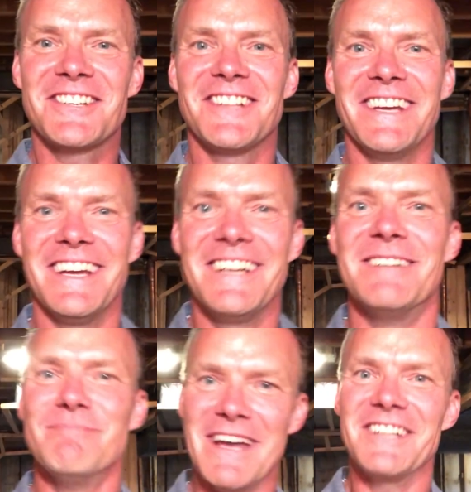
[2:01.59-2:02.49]
clean
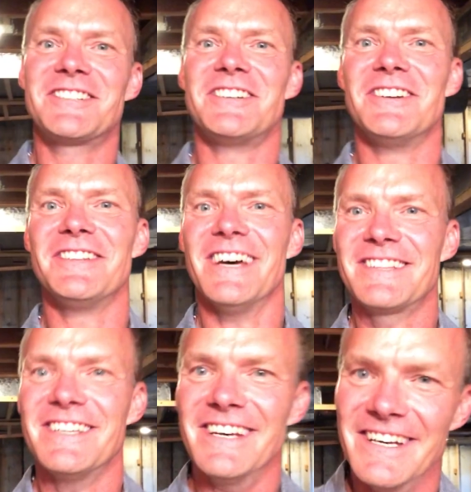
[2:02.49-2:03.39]
and make sure
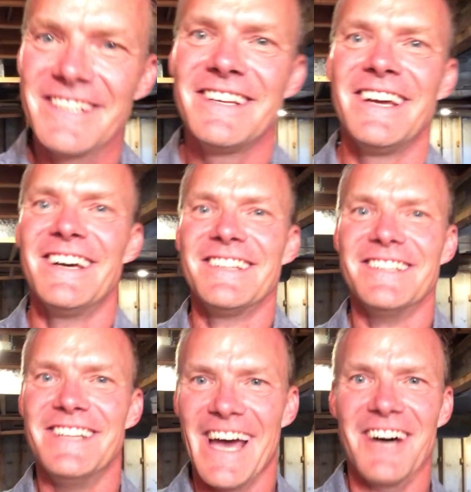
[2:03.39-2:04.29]
that the
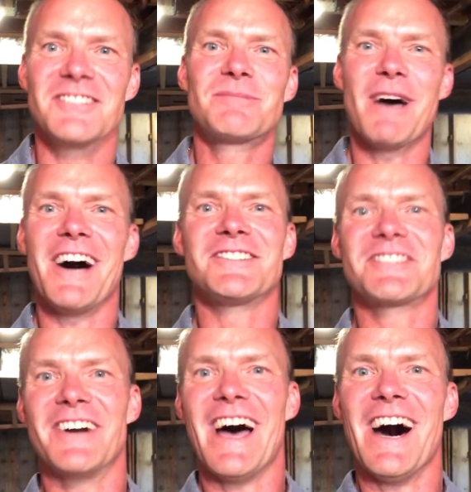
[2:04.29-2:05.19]
downspouts
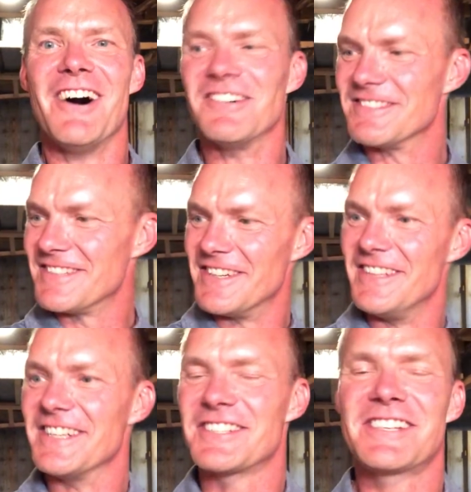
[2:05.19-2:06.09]
are out, or
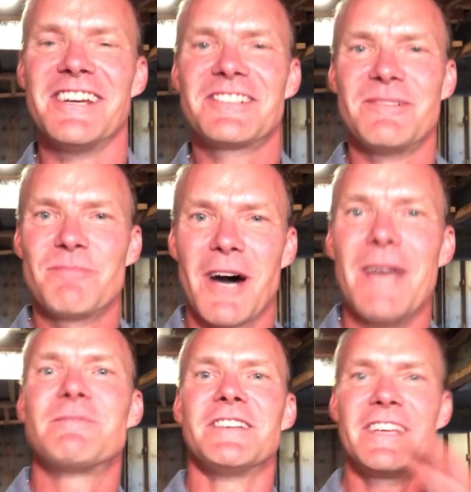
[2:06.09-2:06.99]
the extension
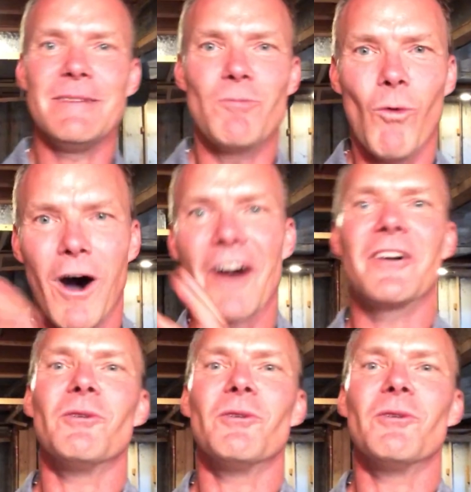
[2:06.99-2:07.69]
pipes, and keep water